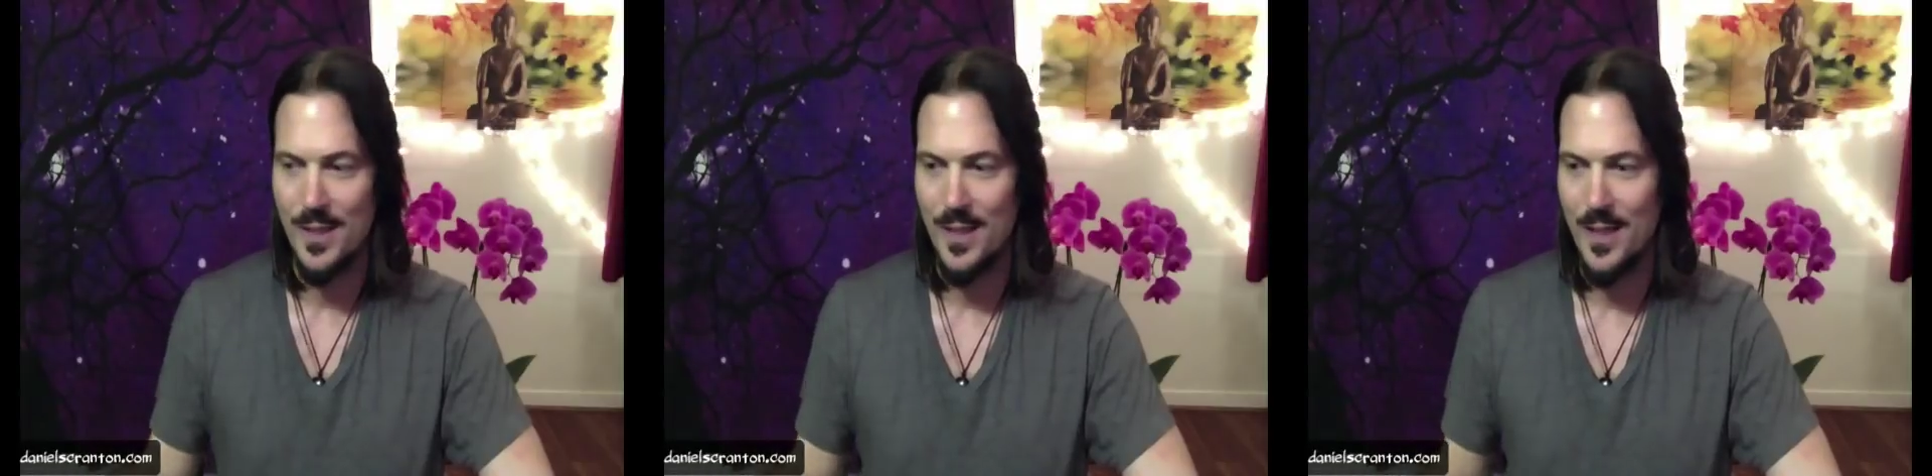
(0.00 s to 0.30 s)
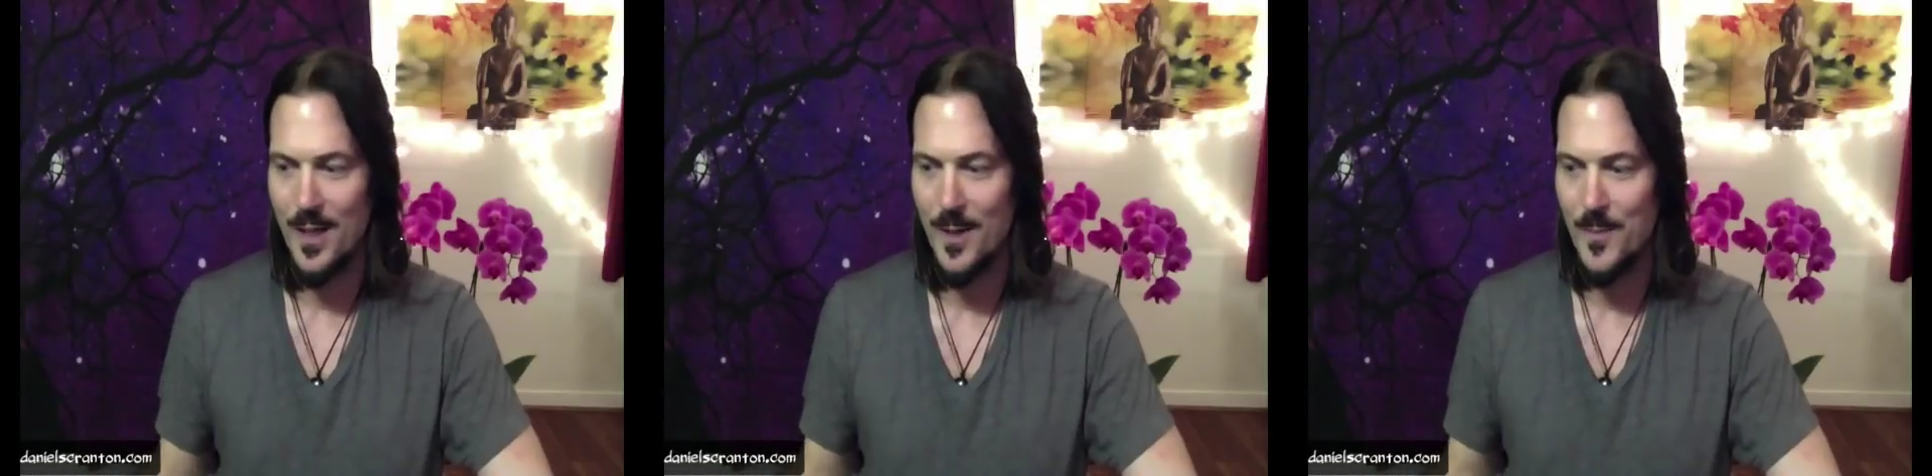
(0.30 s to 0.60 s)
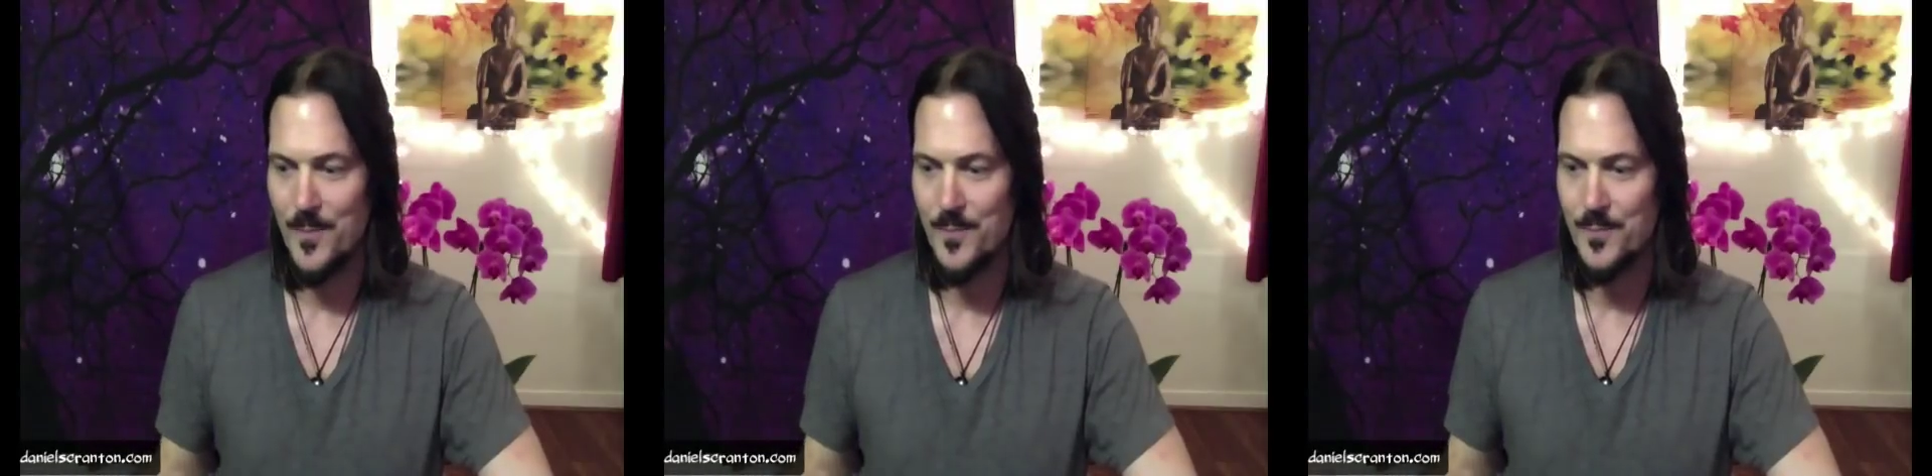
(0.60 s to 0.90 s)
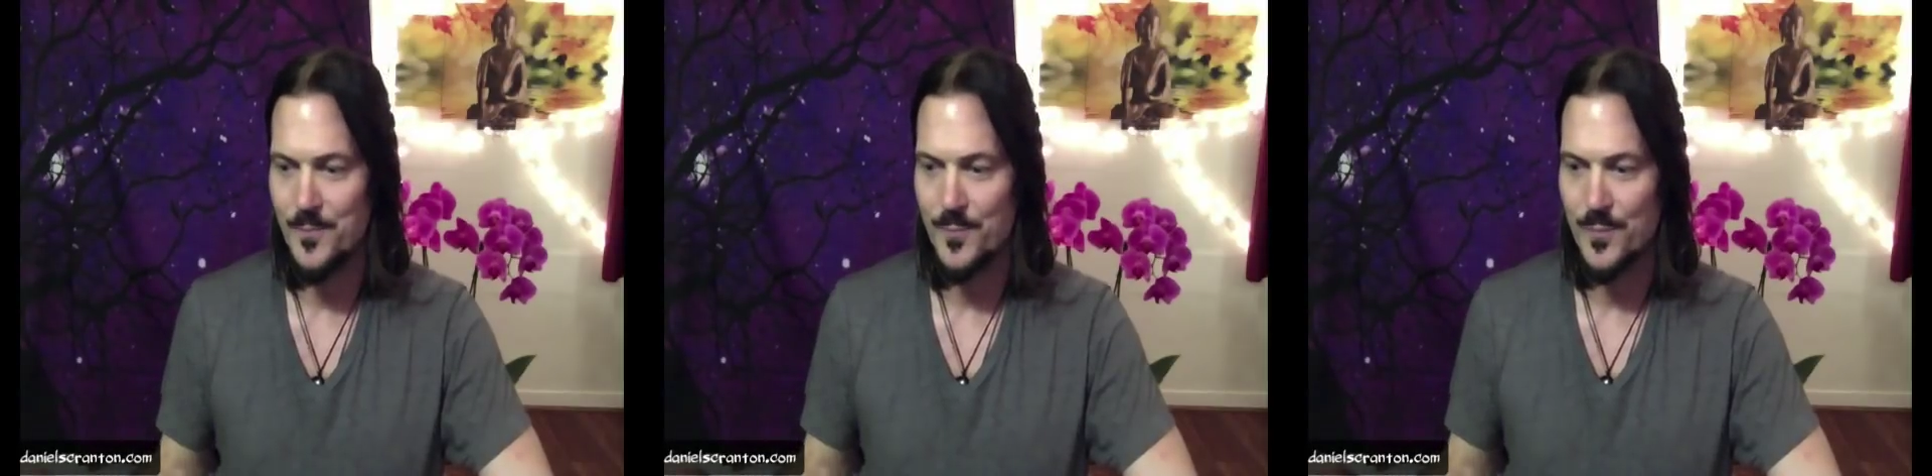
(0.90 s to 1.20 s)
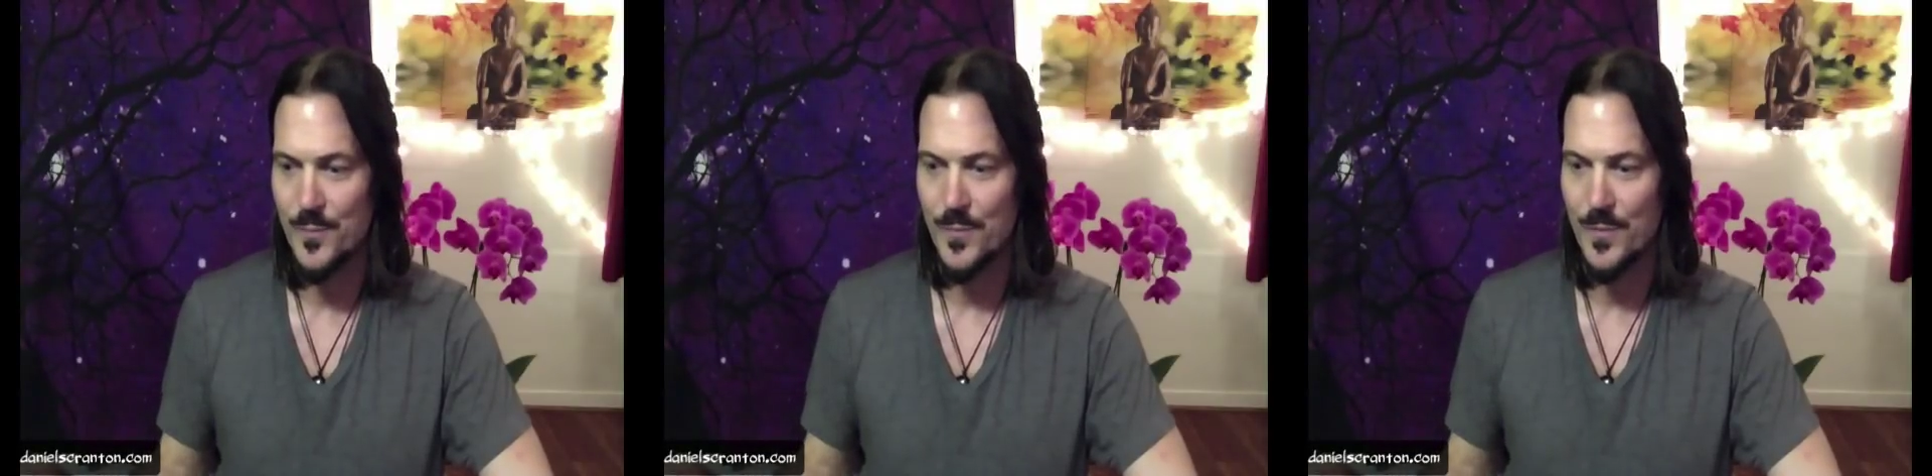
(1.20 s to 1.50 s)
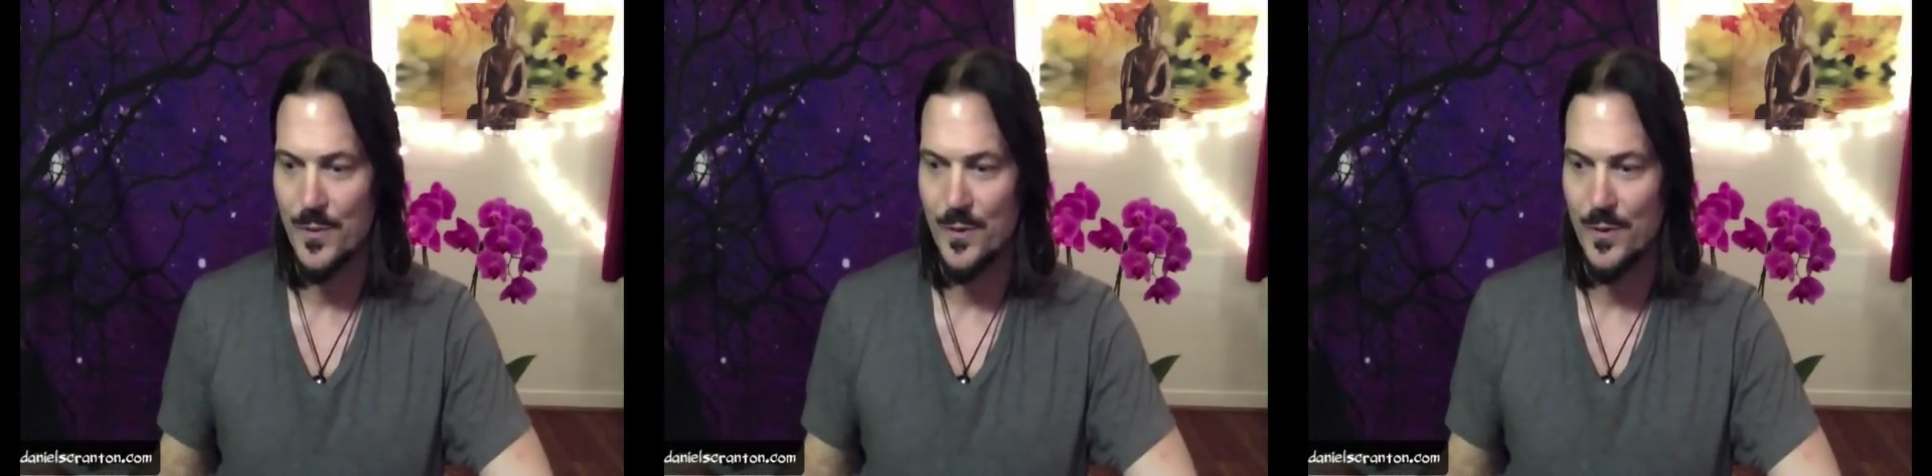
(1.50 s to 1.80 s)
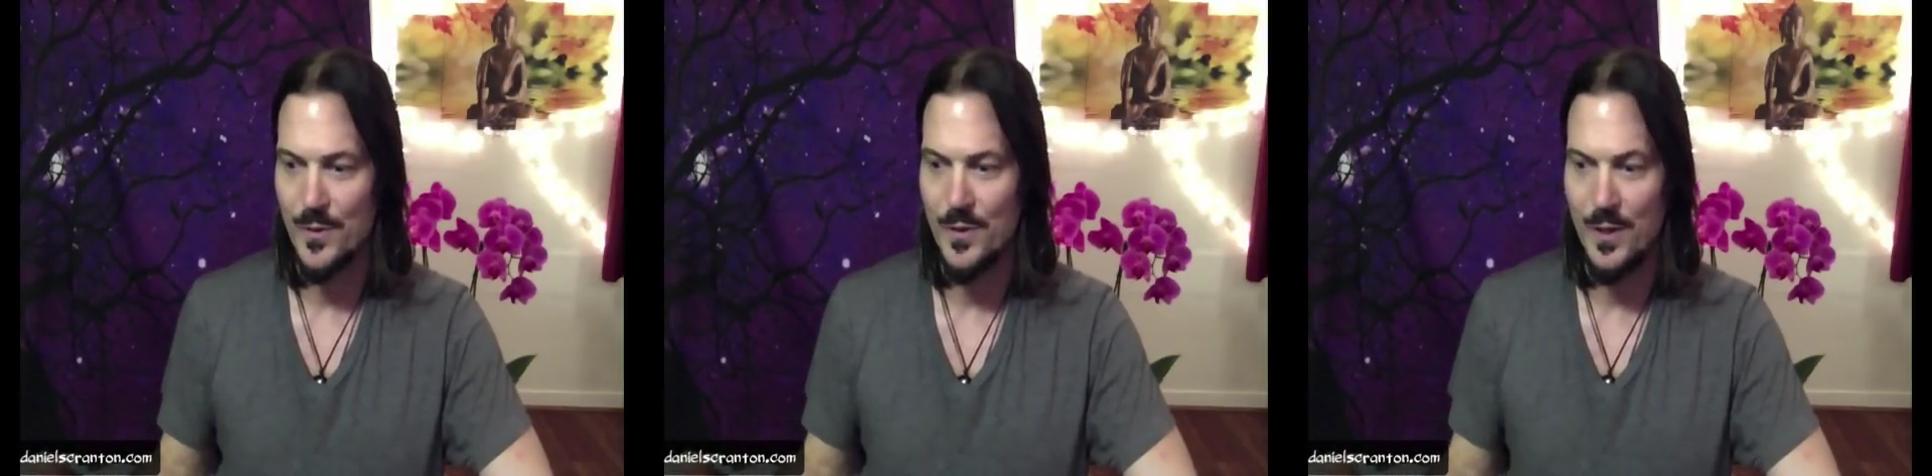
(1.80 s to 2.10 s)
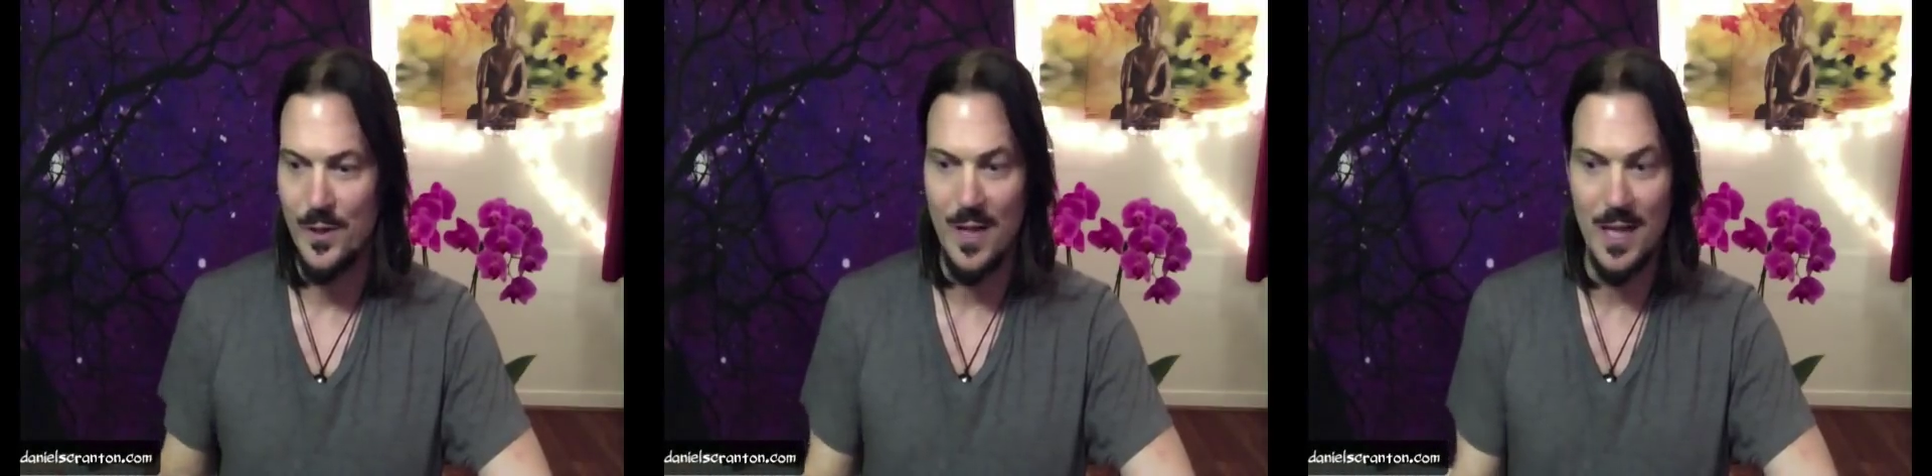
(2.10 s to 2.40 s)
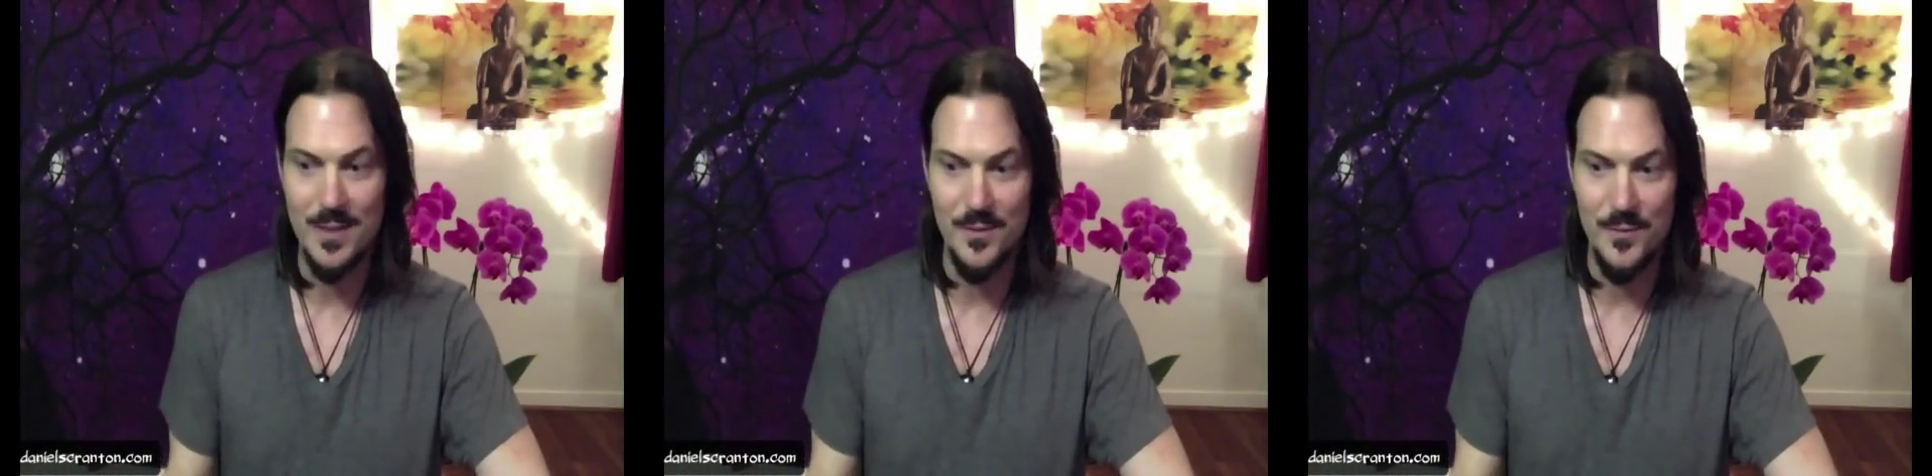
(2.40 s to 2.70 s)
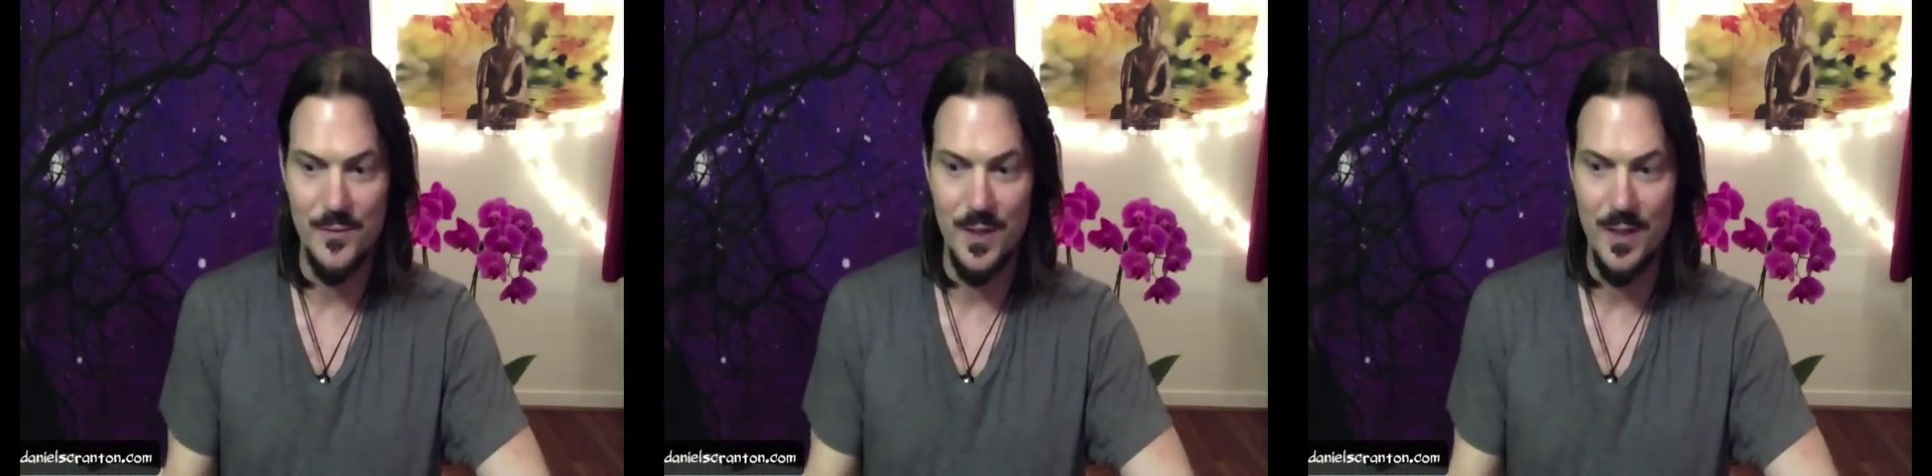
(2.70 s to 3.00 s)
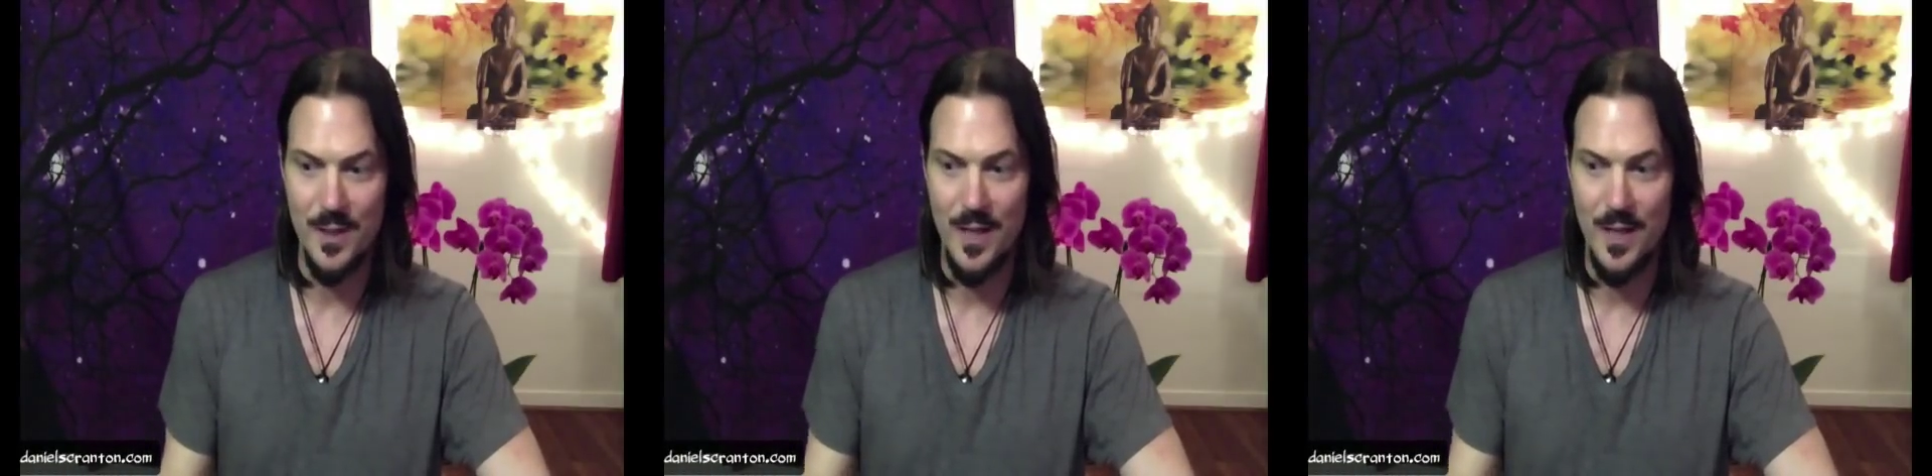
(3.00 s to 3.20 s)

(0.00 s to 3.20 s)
Um, there are lots of uh,